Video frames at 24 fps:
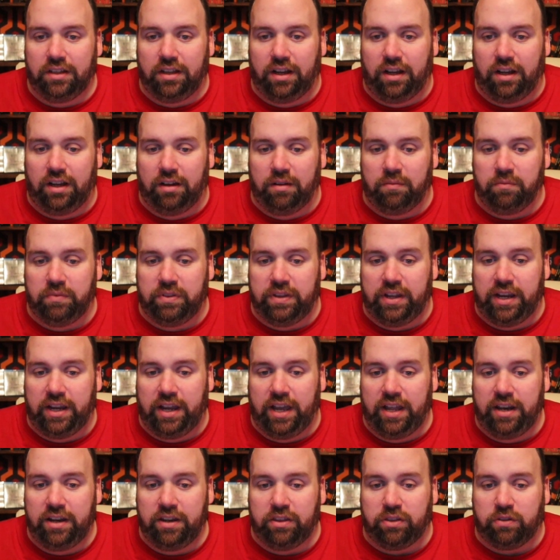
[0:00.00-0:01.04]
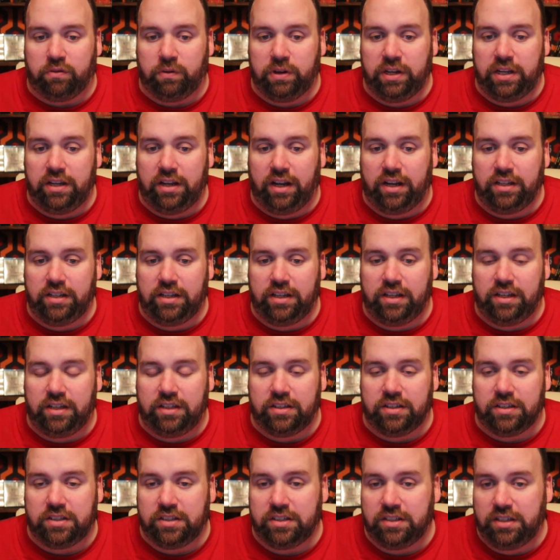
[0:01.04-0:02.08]
They had a
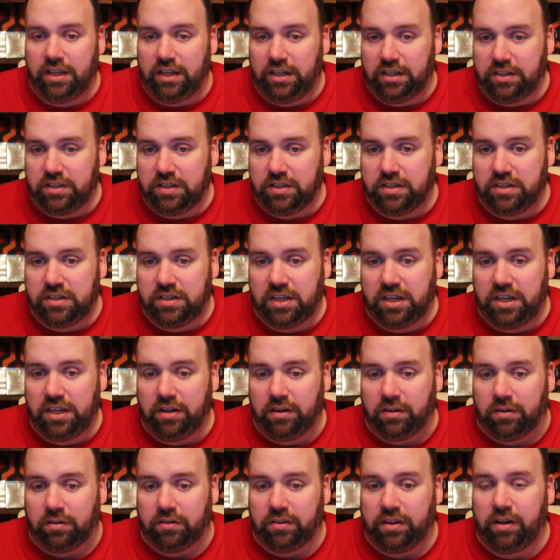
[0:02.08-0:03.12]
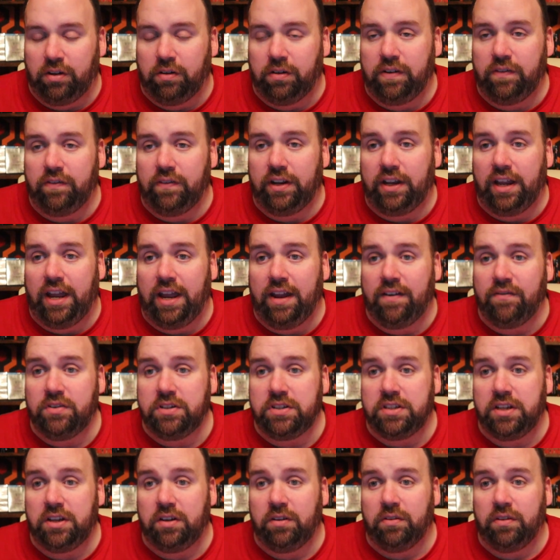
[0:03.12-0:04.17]
$3.96 tier. They don't even have a
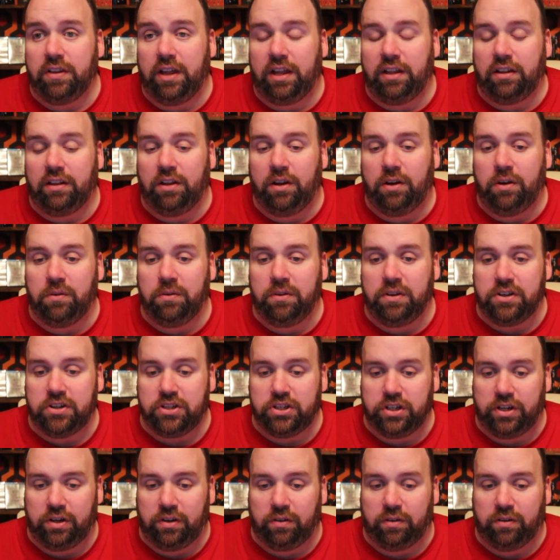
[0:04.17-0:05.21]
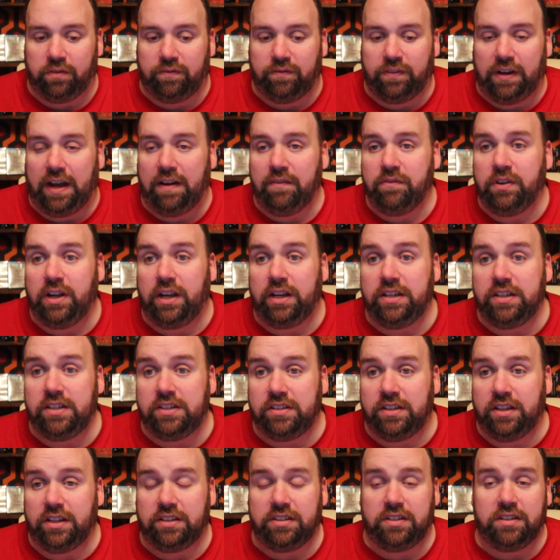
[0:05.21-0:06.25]
tier that low this year.
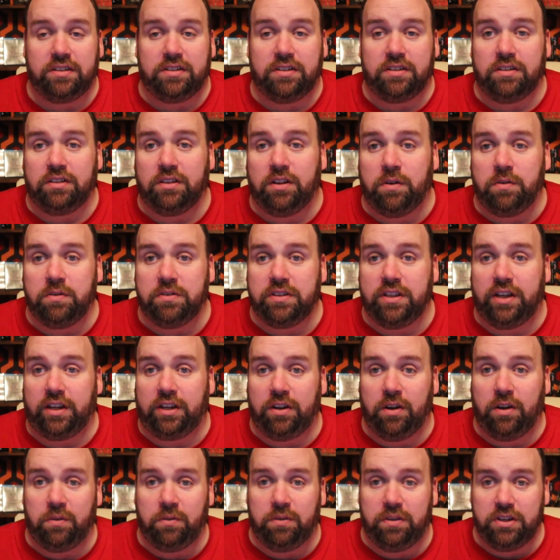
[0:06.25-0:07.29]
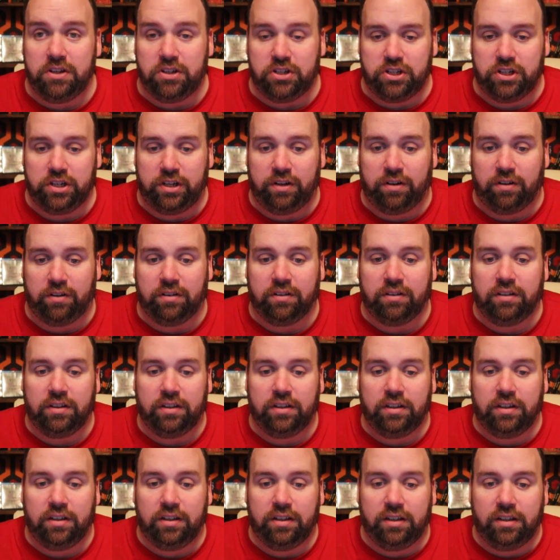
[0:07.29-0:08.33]
$5.96 is as low as they go this year.
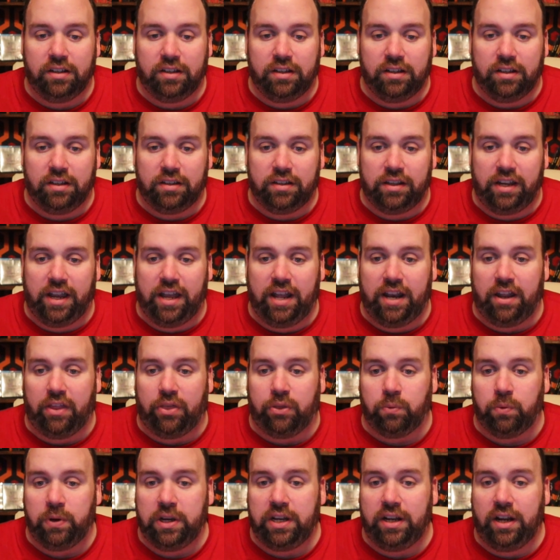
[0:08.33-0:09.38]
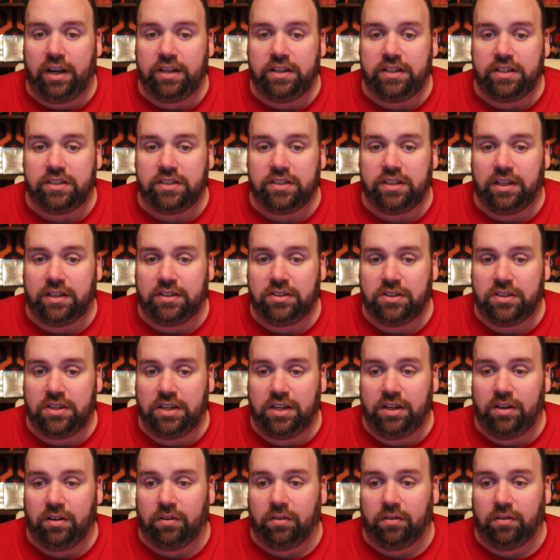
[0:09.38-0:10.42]
They had a $3.96
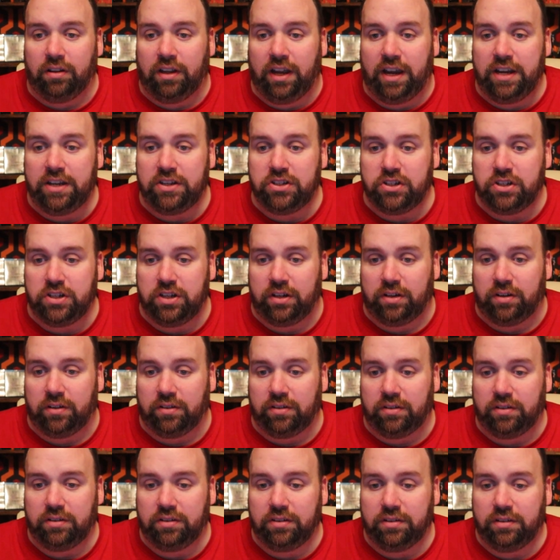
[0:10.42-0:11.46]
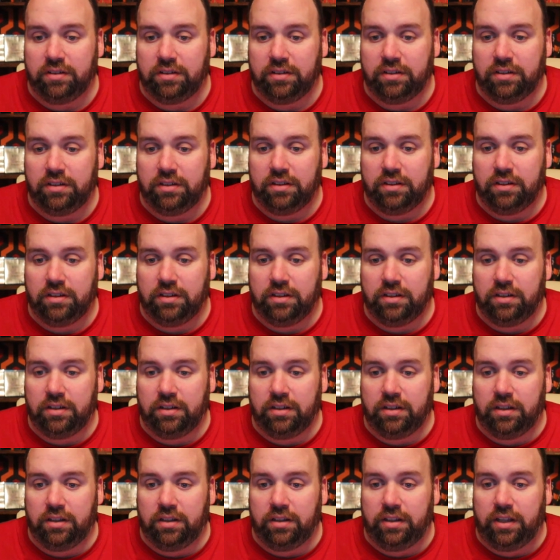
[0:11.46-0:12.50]
tier last year
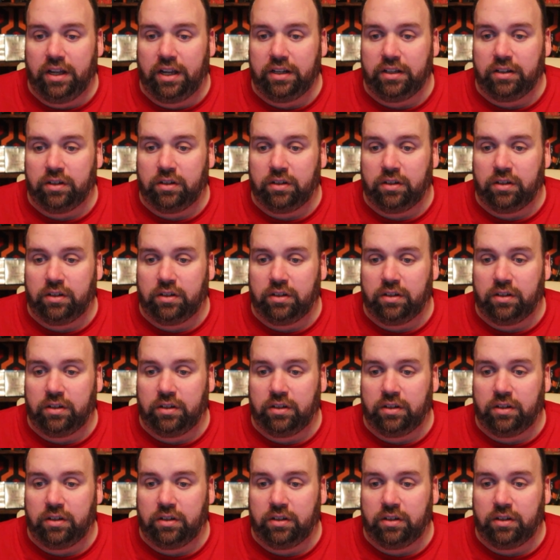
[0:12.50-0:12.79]
that